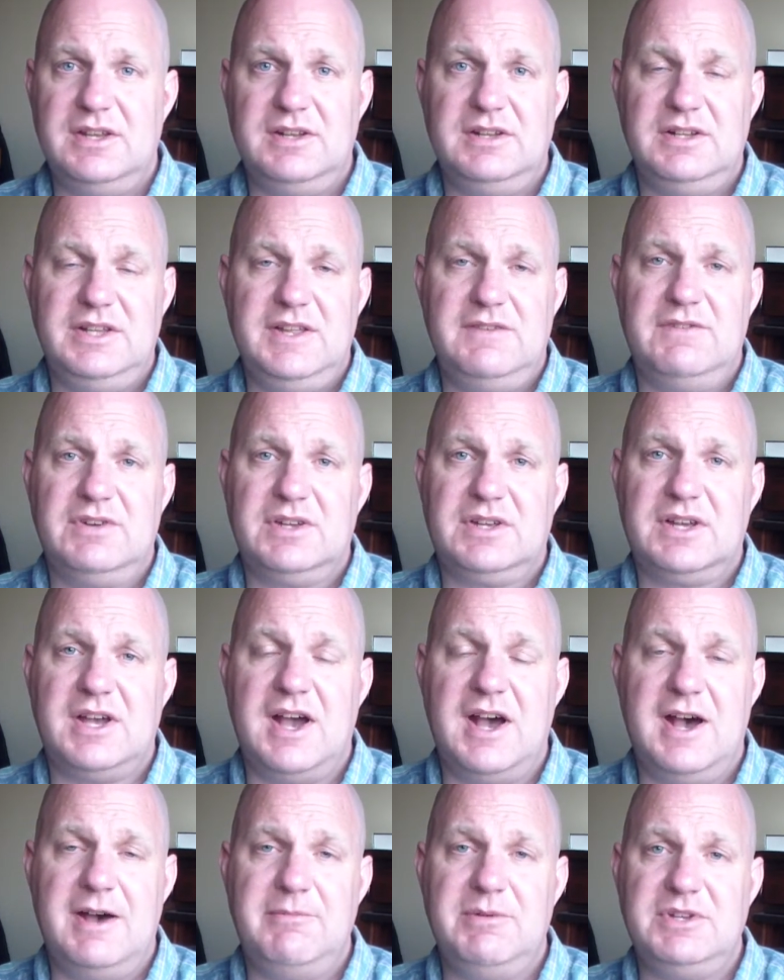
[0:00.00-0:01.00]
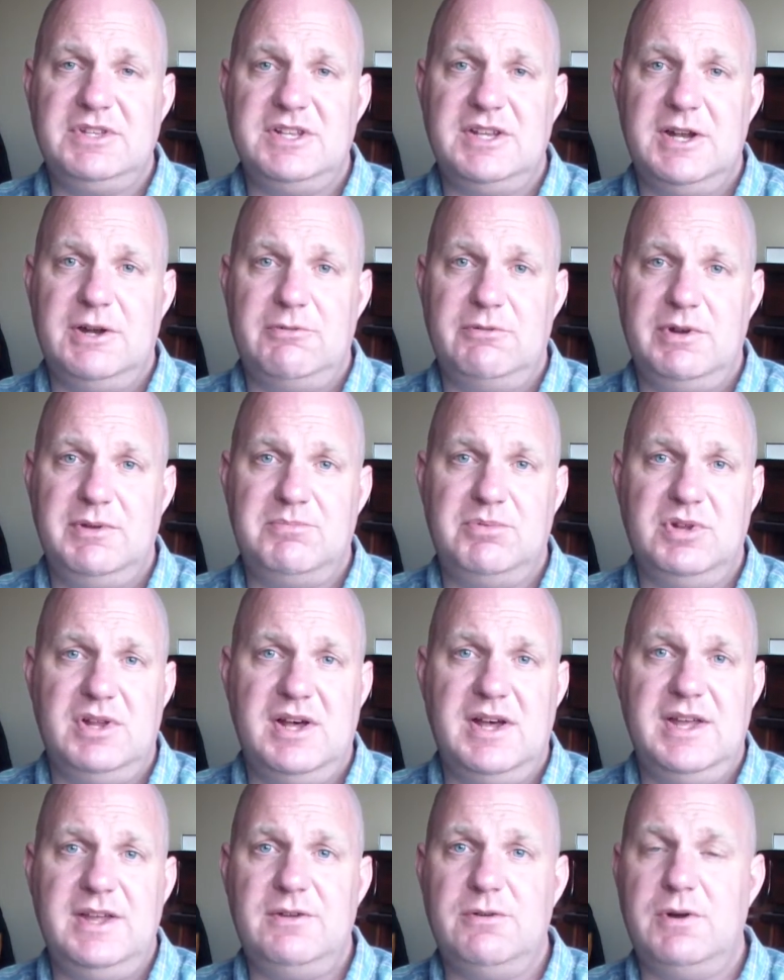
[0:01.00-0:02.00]
leave a comment and I'll
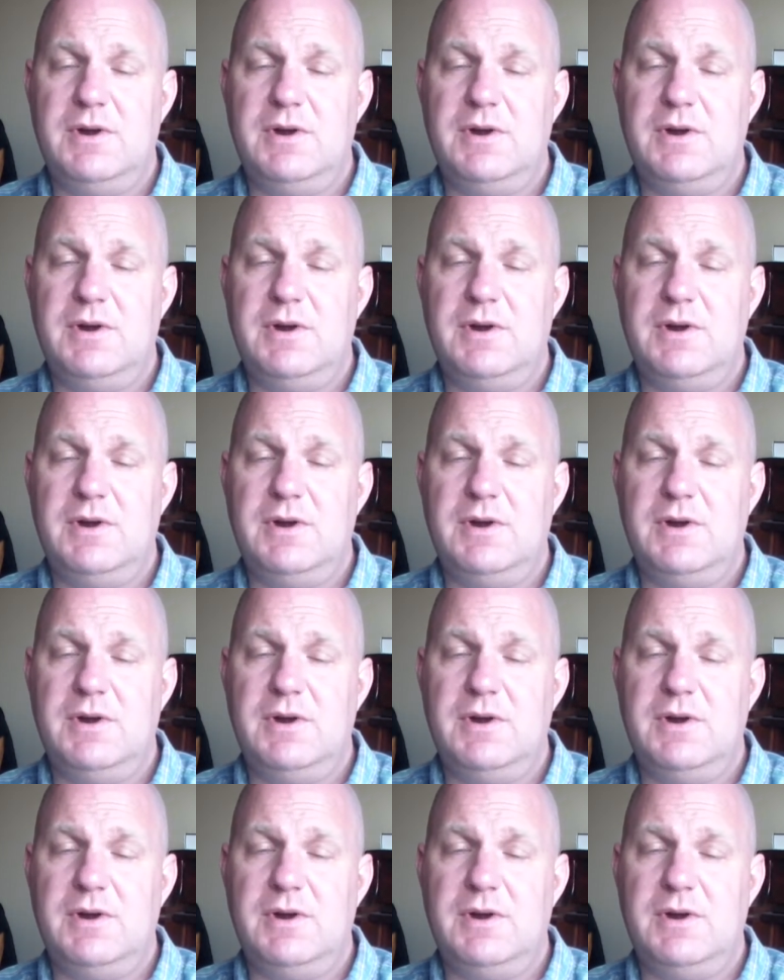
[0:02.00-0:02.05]
reply.